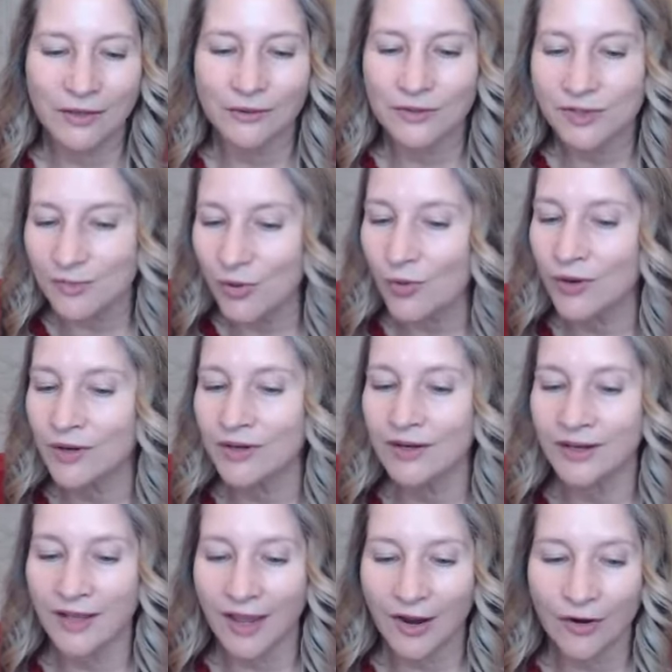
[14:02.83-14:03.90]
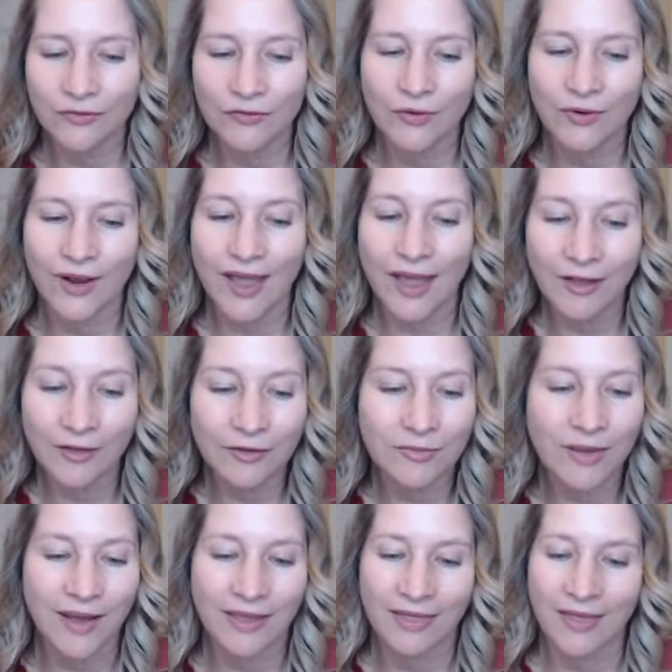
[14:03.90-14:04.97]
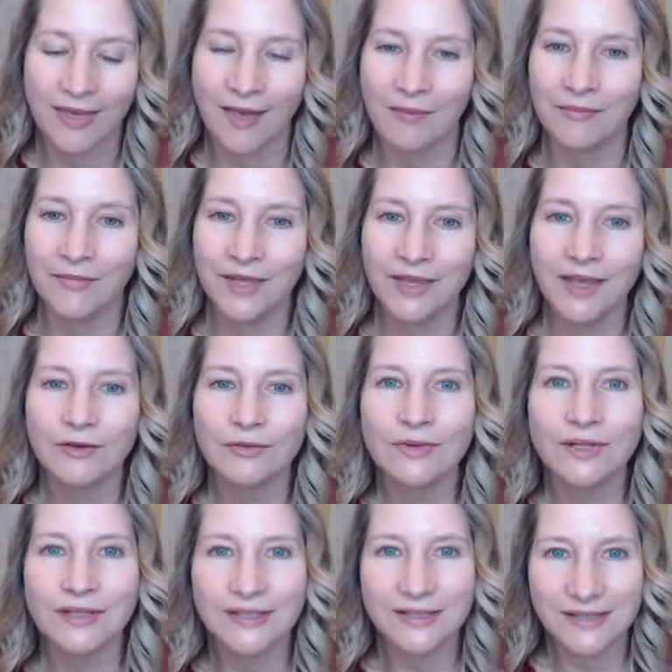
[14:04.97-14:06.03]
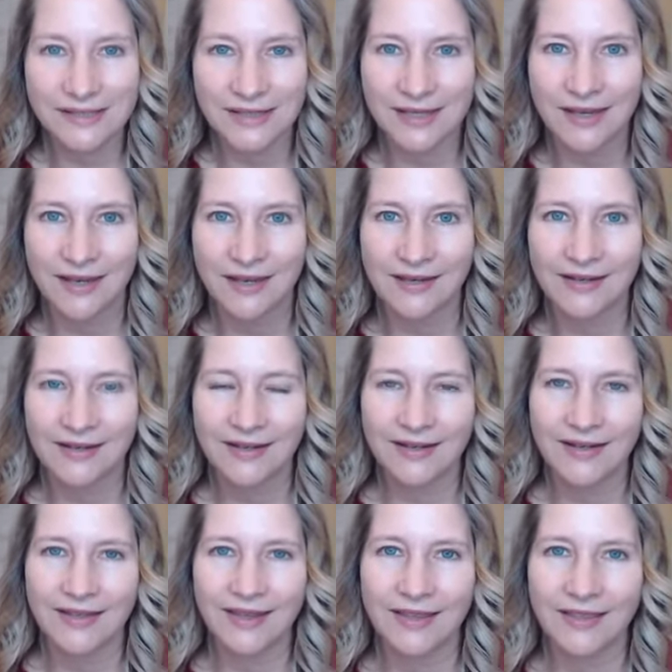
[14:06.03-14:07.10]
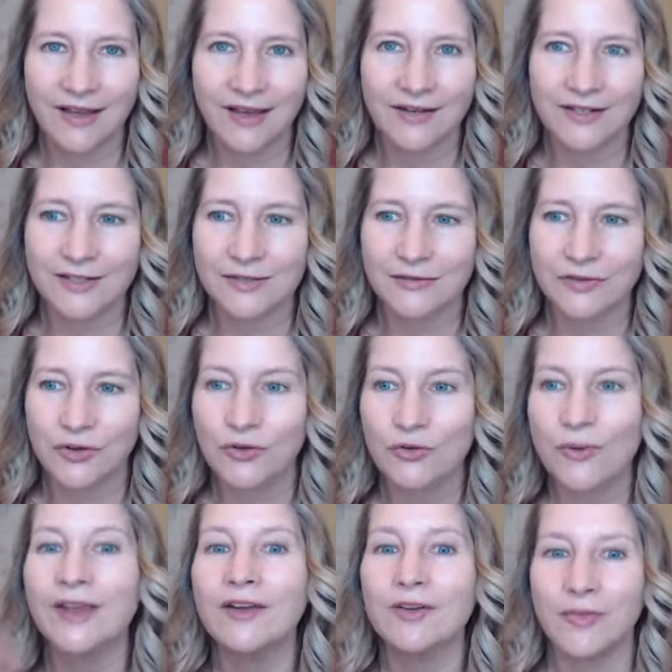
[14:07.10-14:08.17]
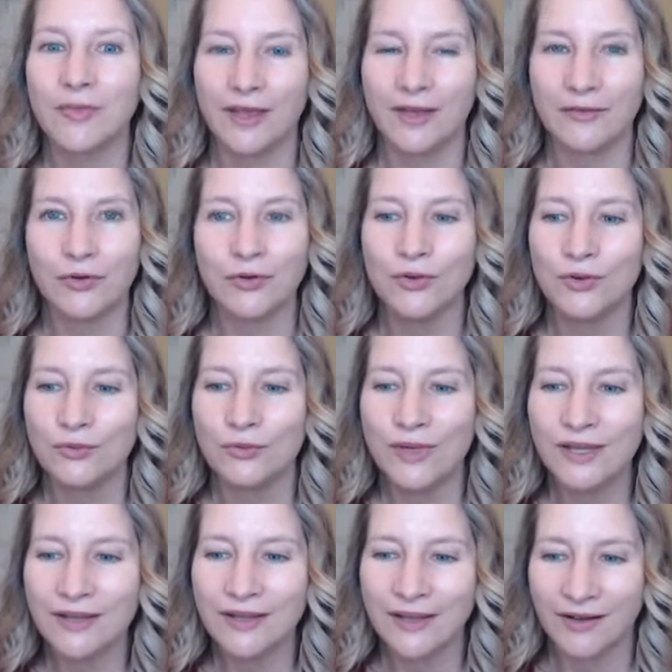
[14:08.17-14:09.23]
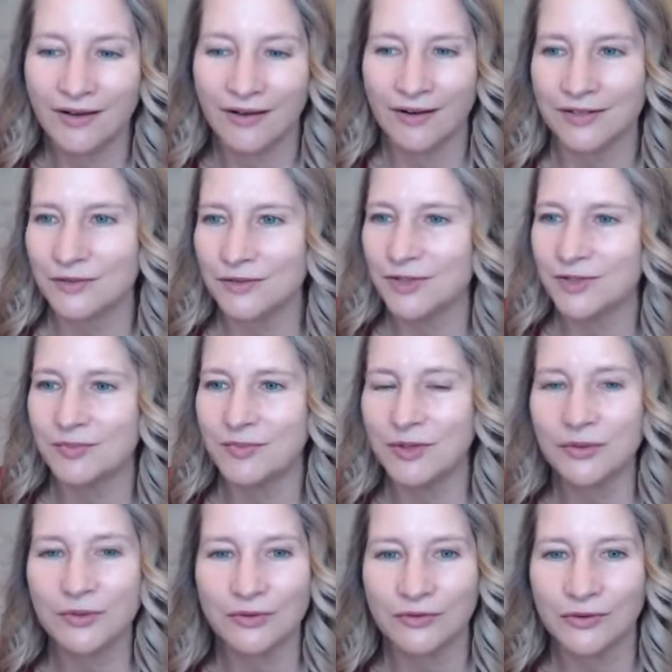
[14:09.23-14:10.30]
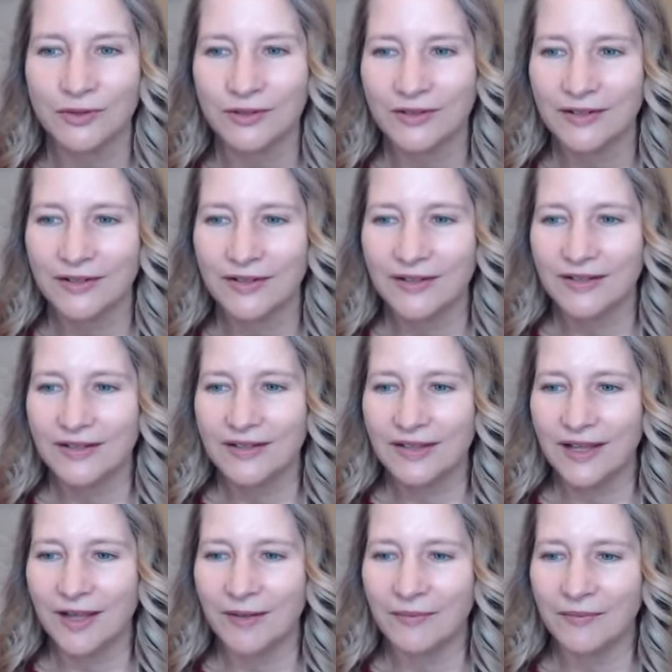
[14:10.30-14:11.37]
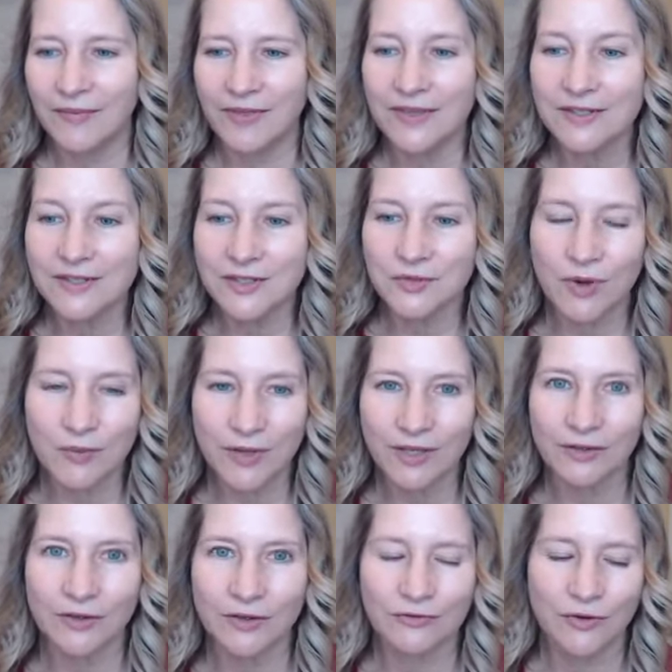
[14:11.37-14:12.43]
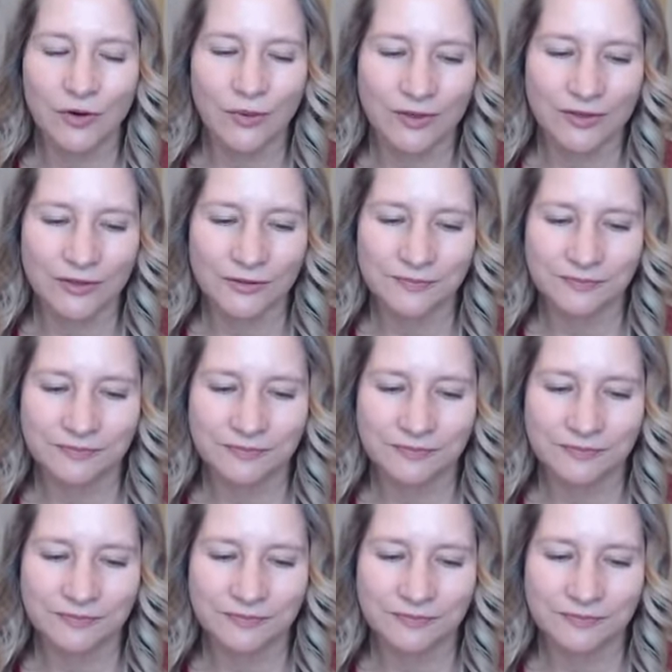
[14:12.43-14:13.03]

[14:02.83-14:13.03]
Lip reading: supported and cared for, held by them, and really seen in the context of your greater being, of who you really are. So just beautiful. And this is what we can look forward to.